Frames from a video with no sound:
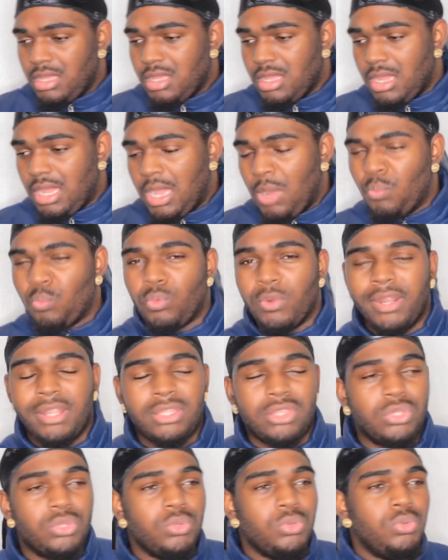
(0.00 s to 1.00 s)
I'm running
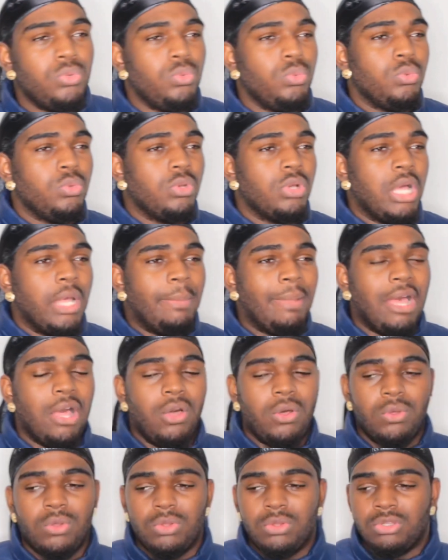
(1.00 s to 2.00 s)
through
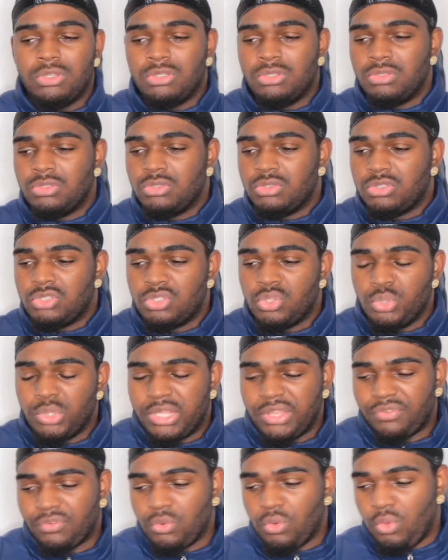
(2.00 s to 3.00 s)
about 2
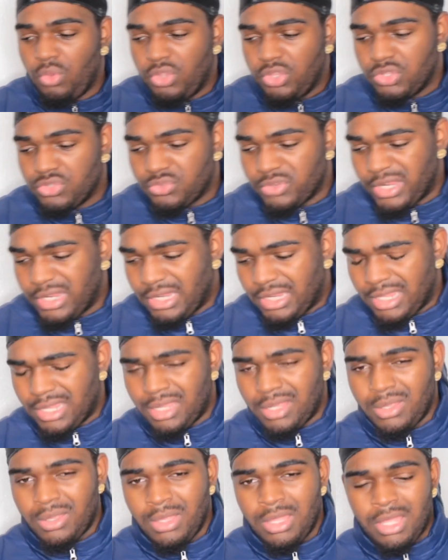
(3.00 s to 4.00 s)
different oils right
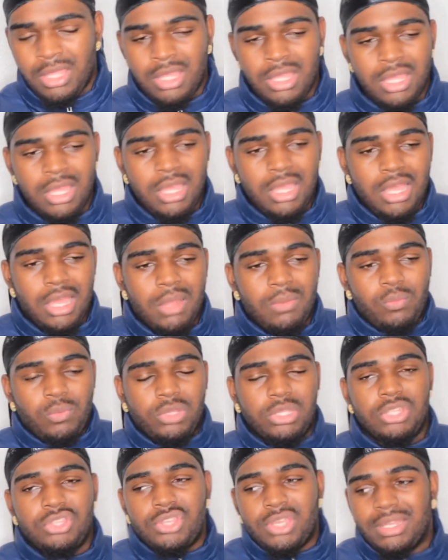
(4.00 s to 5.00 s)
now. I'm
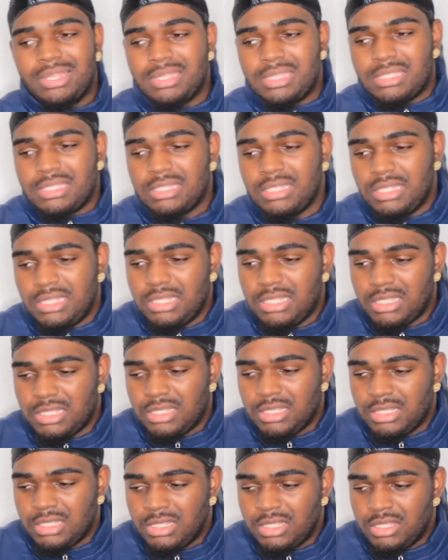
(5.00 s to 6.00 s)
really trying to see
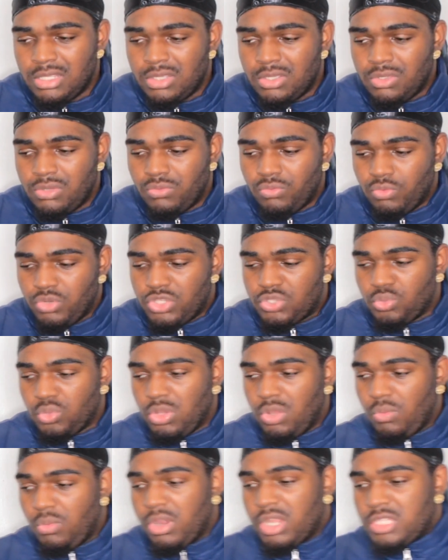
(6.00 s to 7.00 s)
which
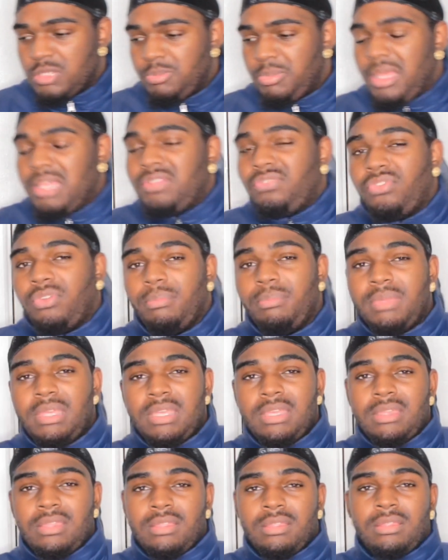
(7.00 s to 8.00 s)
one works best for
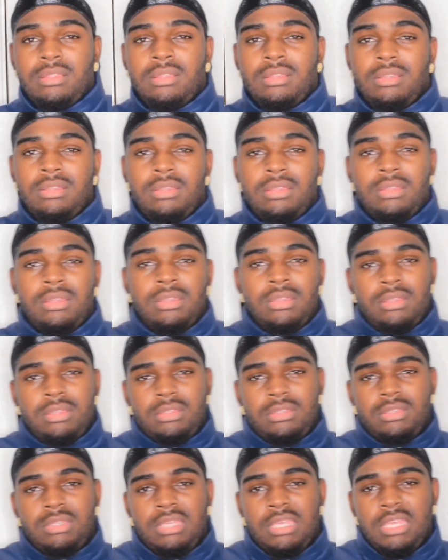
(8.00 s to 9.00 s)
me
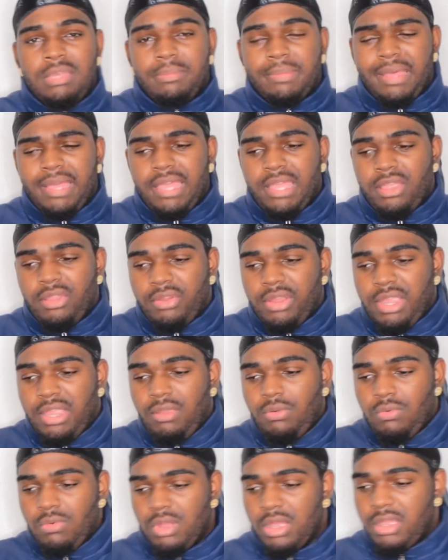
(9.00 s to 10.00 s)
to keep my hair
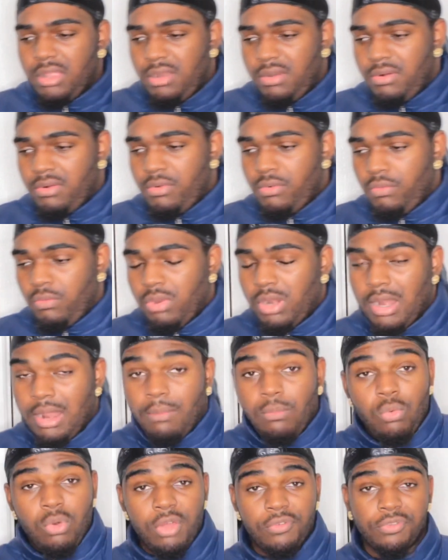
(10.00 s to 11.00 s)
A1 when I'm
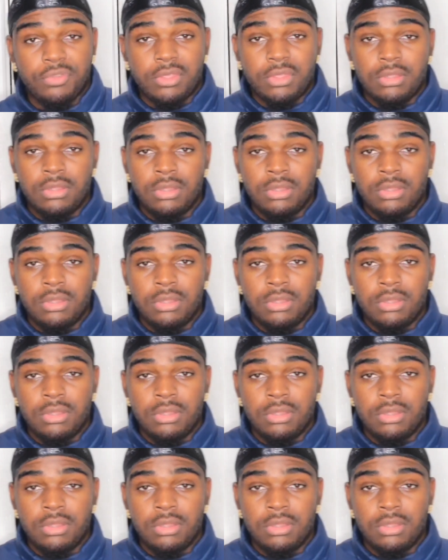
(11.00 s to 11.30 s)
woofing,